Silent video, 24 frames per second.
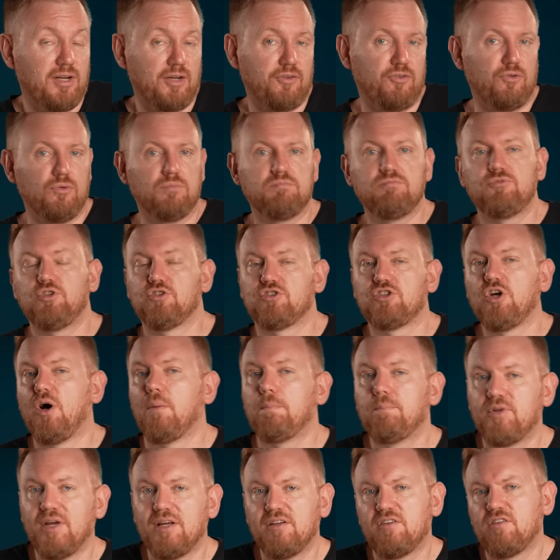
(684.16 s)
than to just
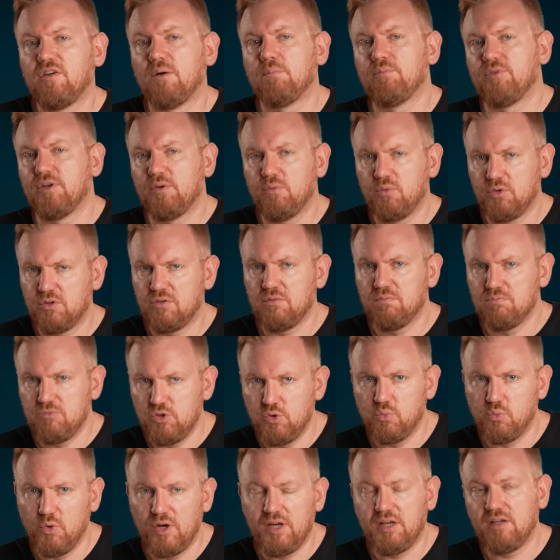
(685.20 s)
update something with
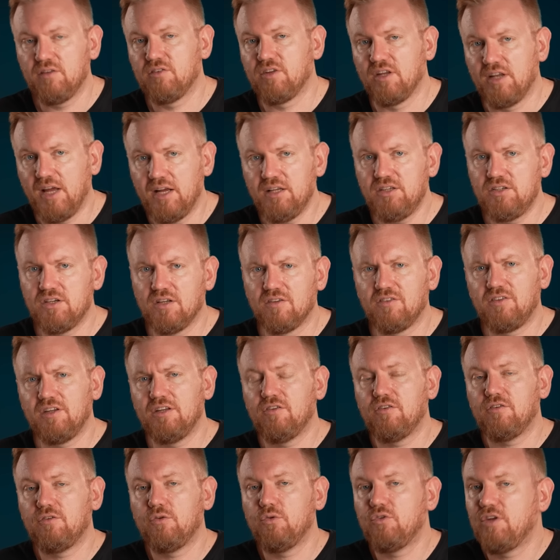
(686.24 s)
new wings and engines,
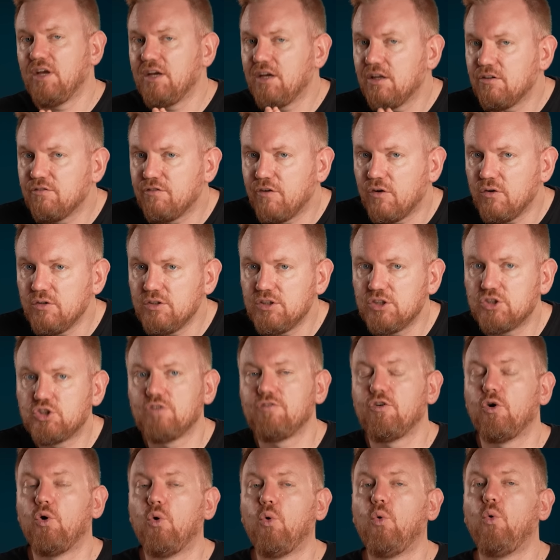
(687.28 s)
is to take advantage
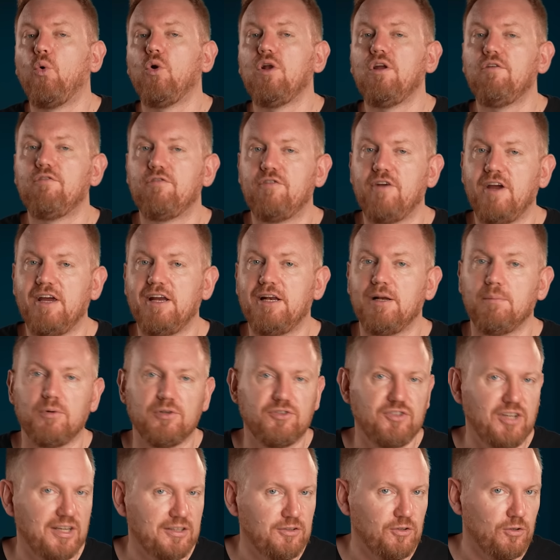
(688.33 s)
of all available
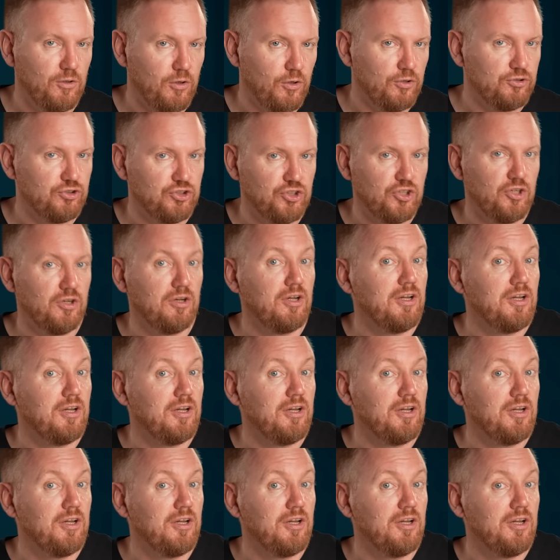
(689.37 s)
technological